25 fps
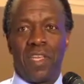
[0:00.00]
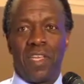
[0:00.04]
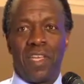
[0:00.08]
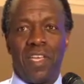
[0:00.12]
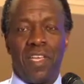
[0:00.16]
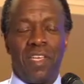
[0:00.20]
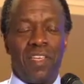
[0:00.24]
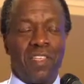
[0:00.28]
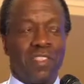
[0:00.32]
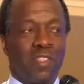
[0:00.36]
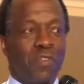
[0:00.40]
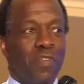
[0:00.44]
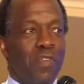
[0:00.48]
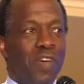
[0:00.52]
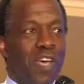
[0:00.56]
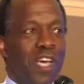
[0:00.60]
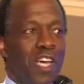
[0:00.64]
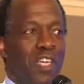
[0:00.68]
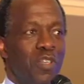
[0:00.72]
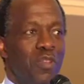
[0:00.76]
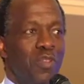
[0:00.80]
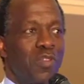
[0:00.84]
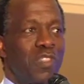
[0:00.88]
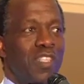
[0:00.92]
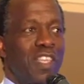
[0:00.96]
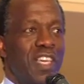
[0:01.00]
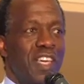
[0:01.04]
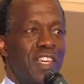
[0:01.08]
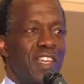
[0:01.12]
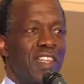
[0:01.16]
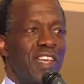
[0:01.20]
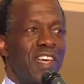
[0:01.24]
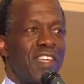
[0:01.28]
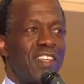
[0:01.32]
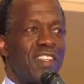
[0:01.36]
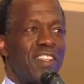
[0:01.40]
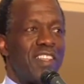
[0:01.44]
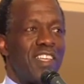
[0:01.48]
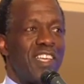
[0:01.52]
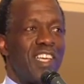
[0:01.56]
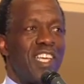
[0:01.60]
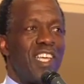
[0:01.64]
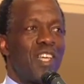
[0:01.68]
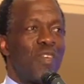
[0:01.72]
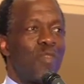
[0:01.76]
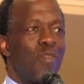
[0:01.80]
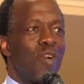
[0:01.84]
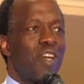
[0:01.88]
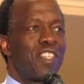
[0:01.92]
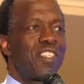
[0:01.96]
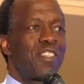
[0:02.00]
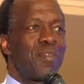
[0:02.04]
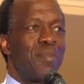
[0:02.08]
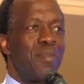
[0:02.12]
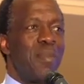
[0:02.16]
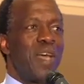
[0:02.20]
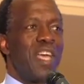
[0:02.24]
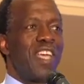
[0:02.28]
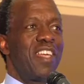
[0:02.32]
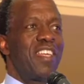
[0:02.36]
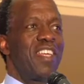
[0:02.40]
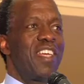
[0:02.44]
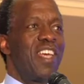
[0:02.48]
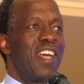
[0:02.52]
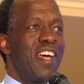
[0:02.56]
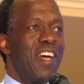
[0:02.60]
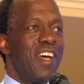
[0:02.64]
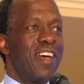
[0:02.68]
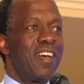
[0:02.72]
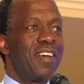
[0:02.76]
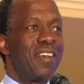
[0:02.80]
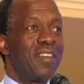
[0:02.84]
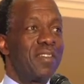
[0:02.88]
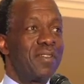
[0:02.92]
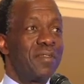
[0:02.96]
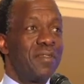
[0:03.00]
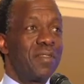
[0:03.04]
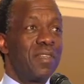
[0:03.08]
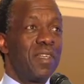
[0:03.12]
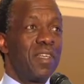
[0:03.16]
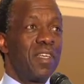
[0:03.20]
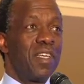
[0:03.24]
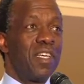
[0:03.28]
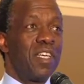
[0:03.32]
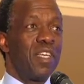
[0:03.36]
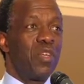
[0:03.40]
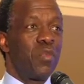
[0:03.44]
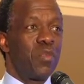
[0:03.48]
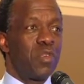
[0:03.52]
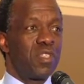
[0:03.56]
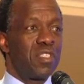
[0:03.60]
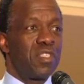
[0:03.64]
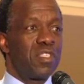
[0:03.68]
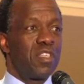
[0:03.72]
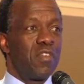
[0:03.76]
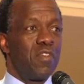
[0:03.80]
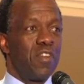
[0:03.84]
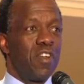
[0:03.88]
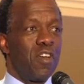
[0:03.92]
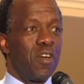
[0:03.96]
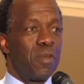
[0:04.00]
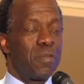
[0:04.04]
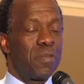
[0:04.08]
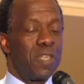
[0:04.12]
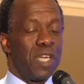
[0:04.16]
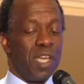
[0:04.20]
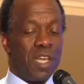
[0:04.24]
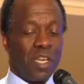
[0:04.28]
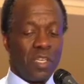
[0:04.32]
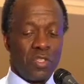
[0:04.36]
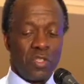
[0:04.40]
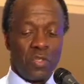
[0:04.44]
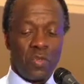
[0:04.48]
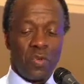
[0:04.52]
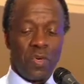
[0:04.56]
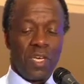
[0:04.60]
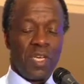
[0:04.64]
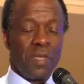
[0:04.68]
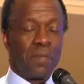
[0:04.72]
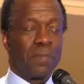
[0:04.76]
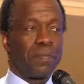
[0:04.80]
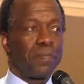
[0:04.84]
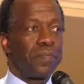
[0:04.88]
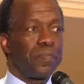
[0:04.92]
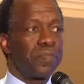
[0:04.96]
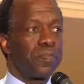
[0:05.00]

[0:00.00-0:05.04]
it is fair to say that it wasn't made here. It was developed elsewhere.